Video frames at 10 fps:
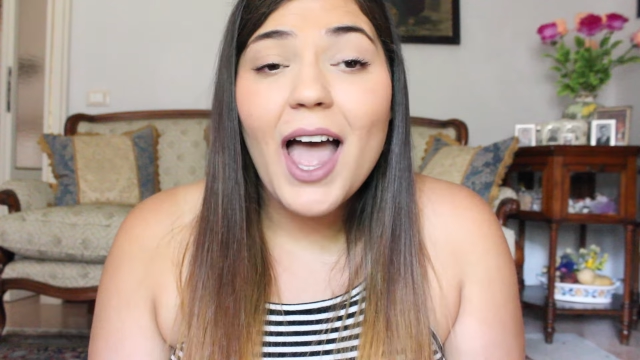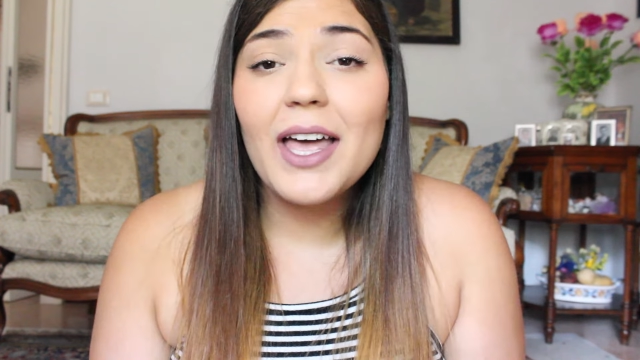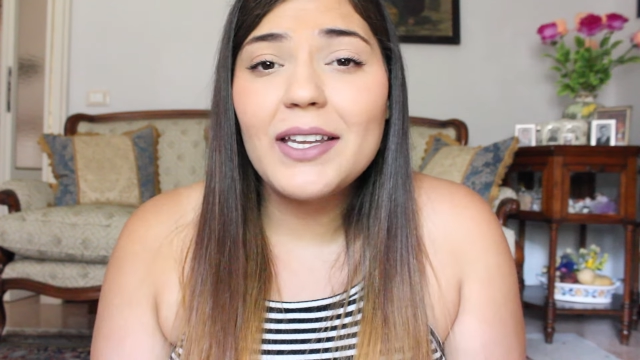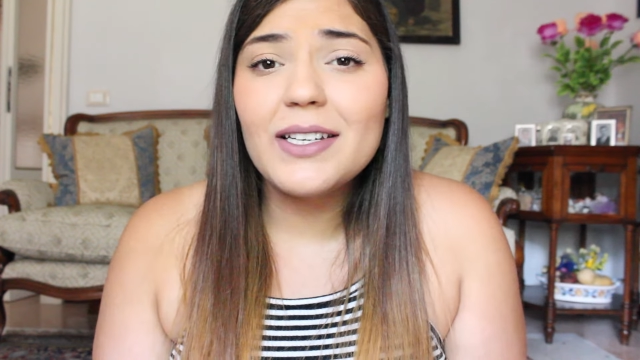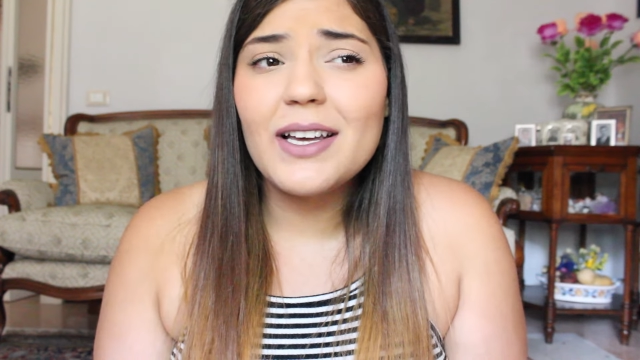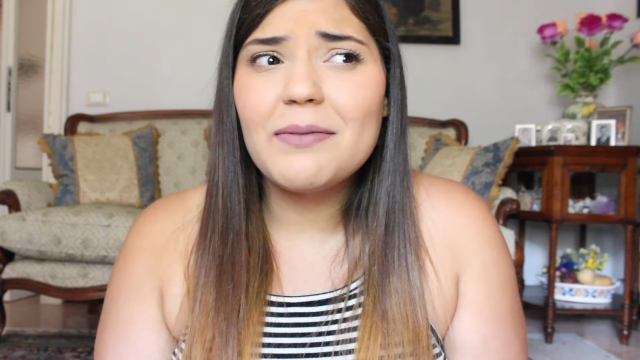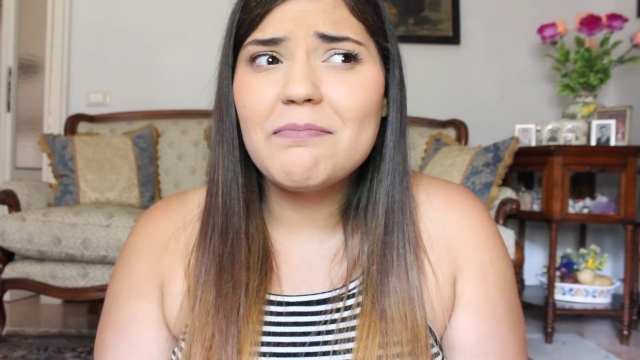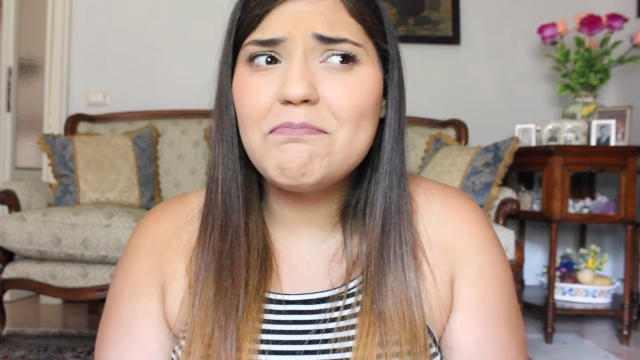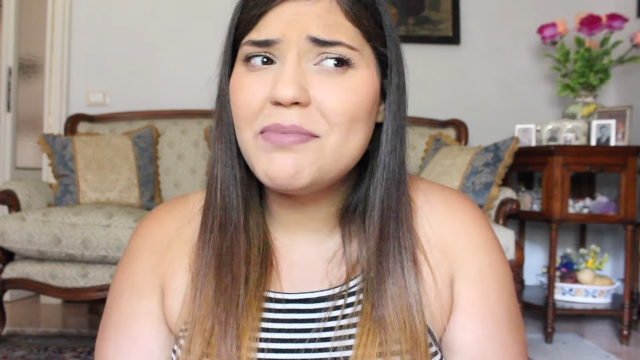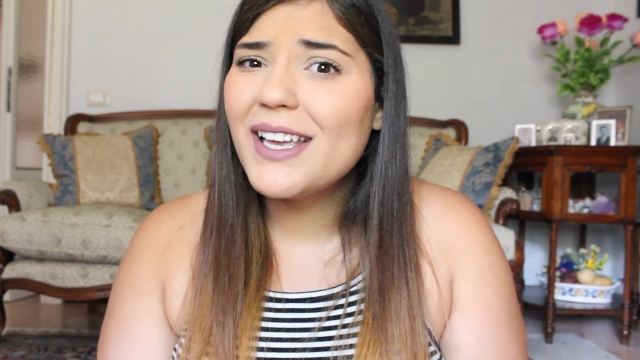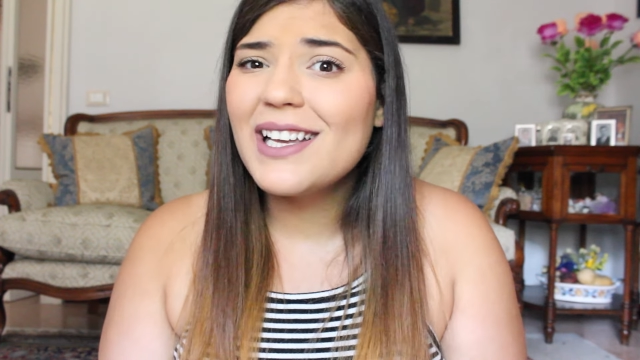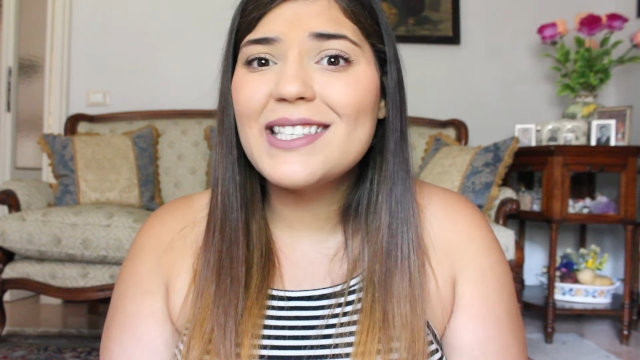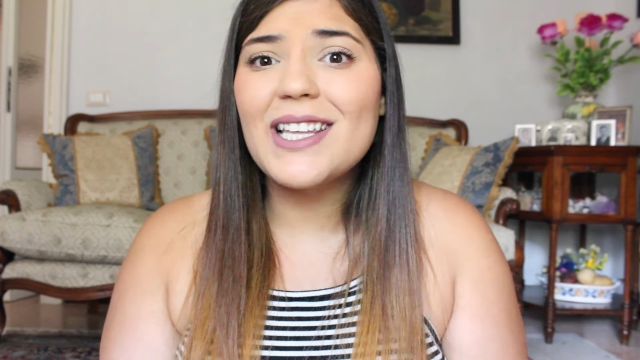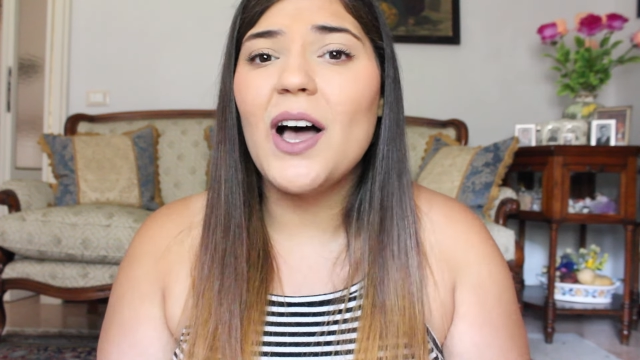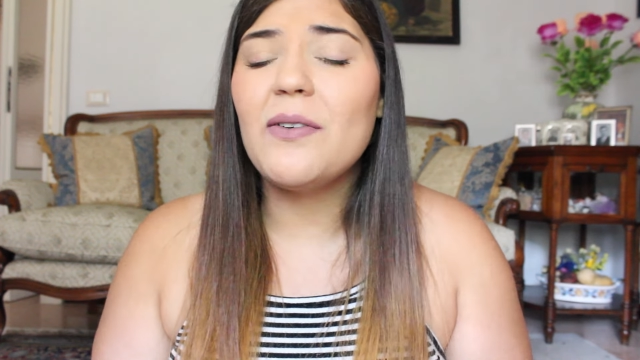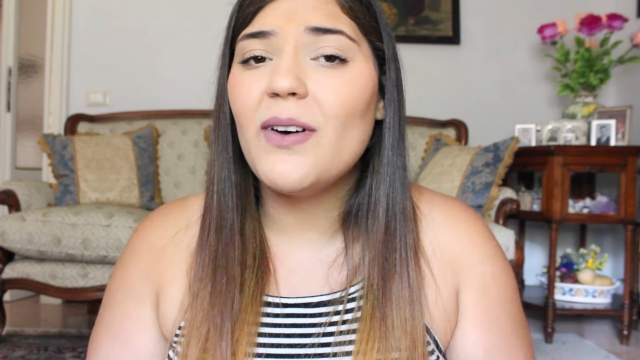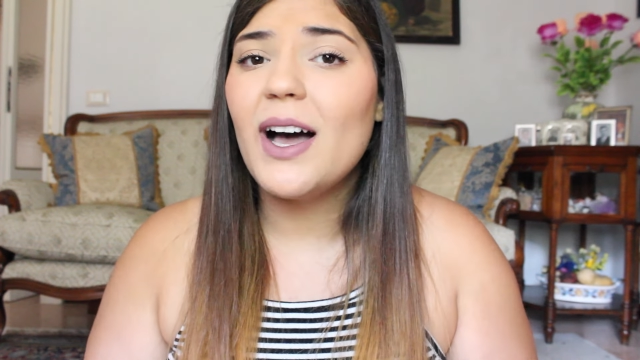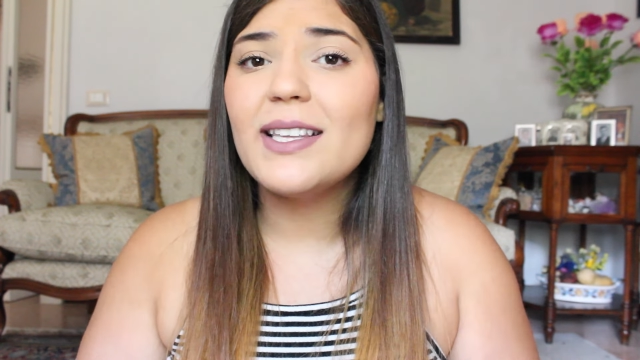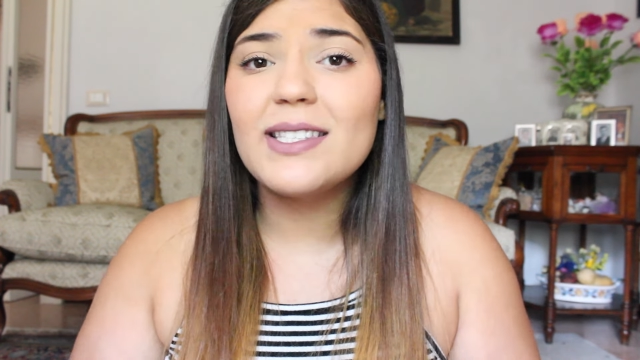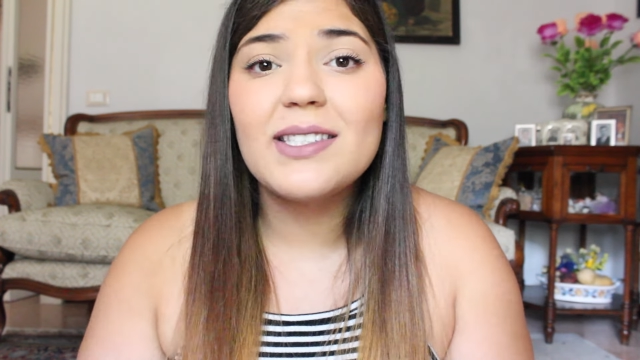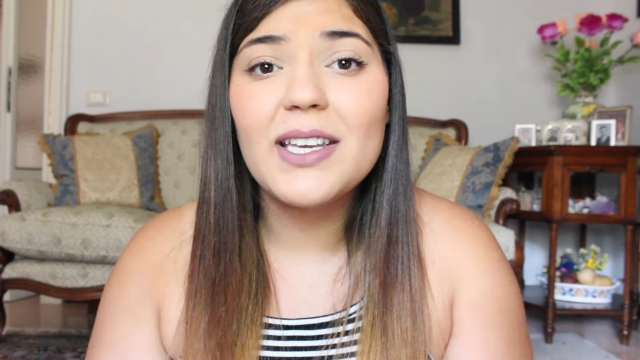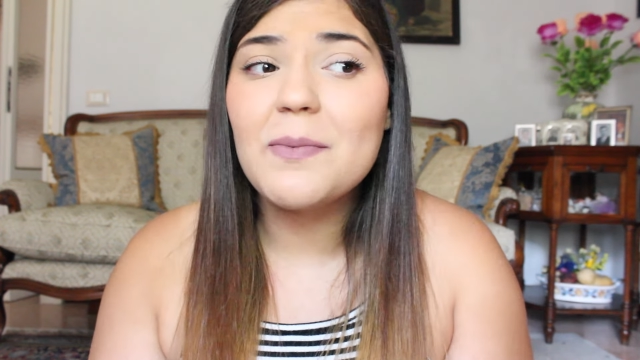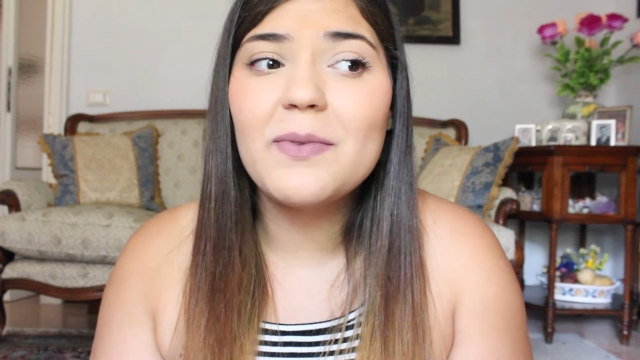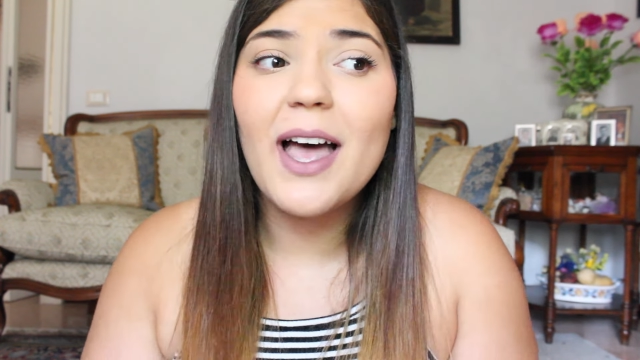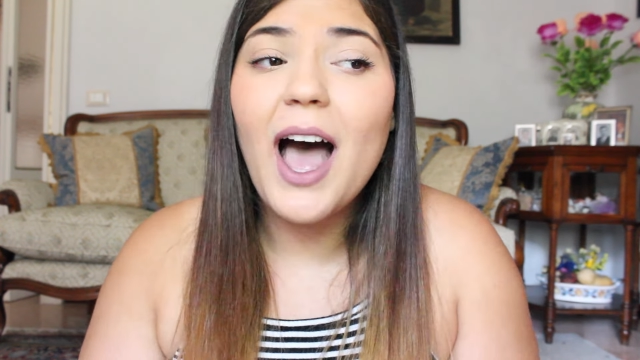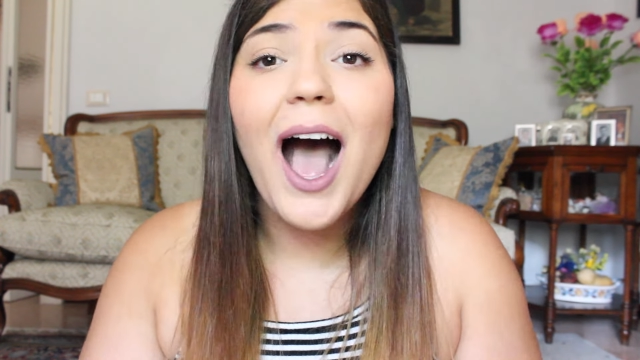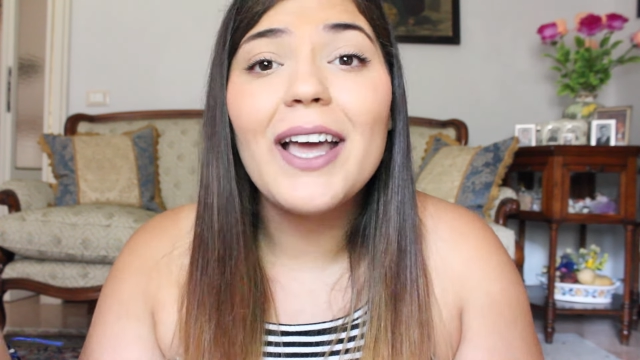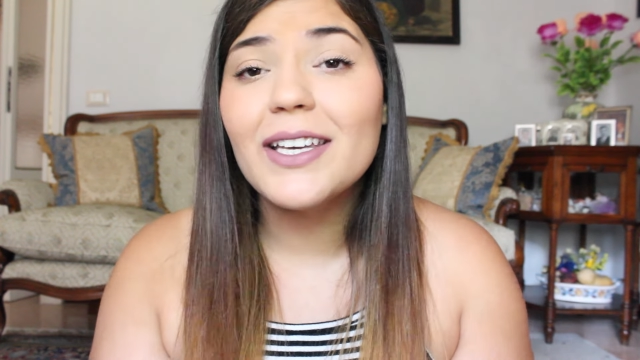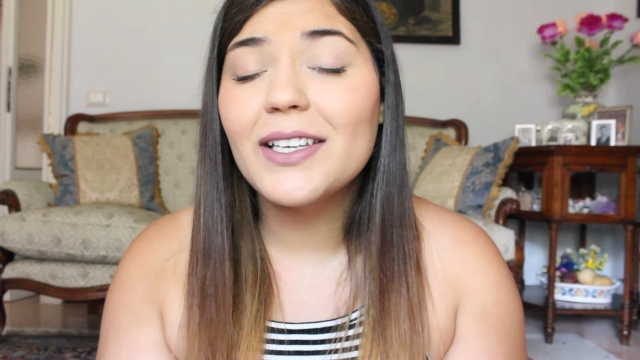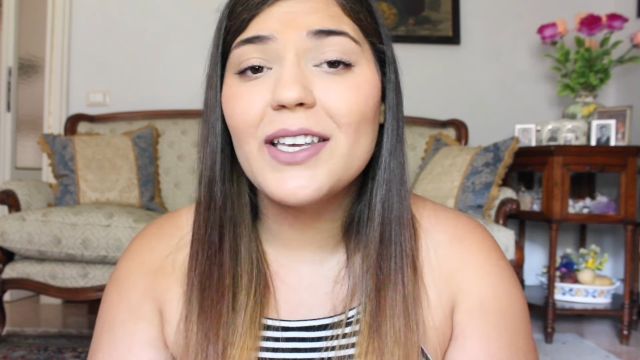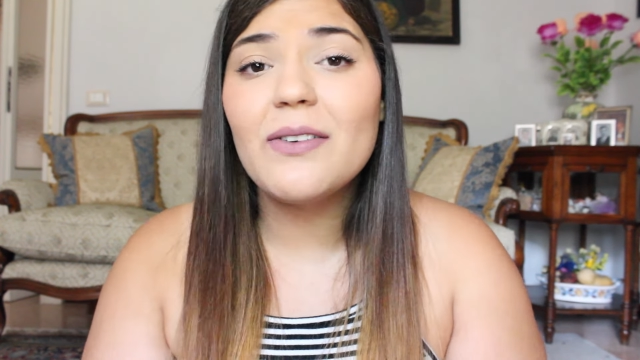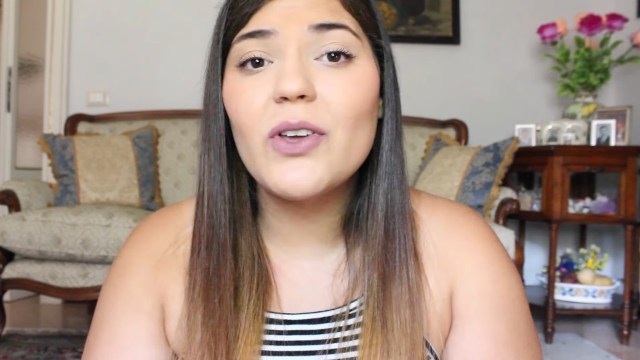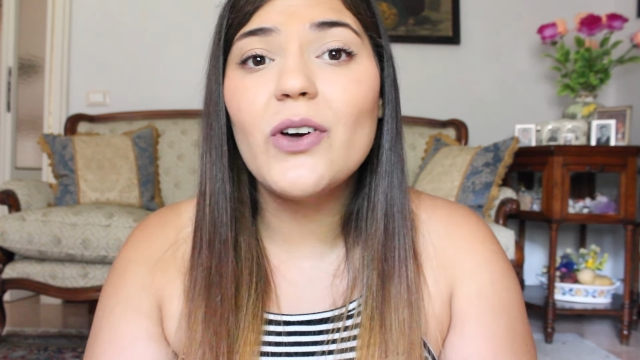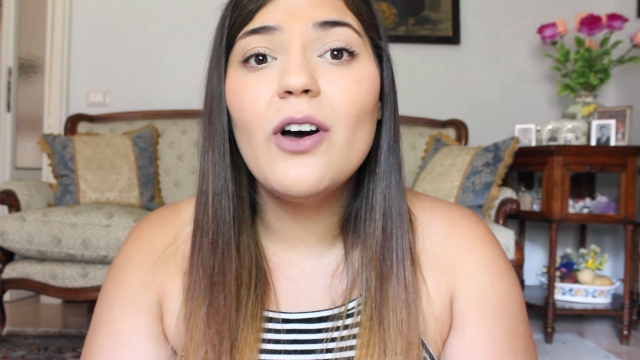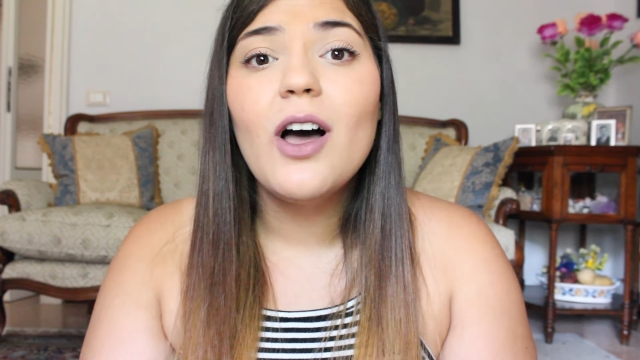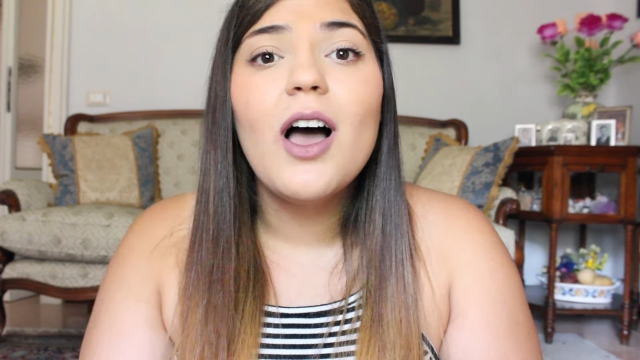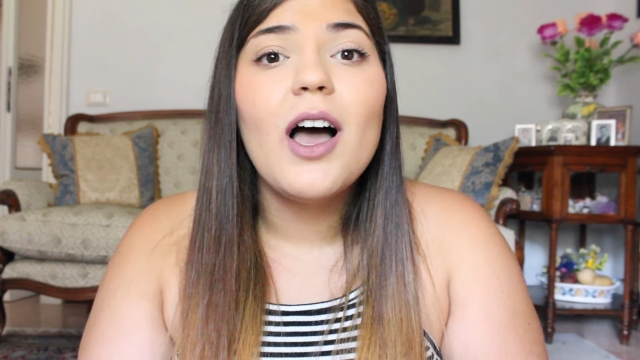and biggest advice tip that I can give you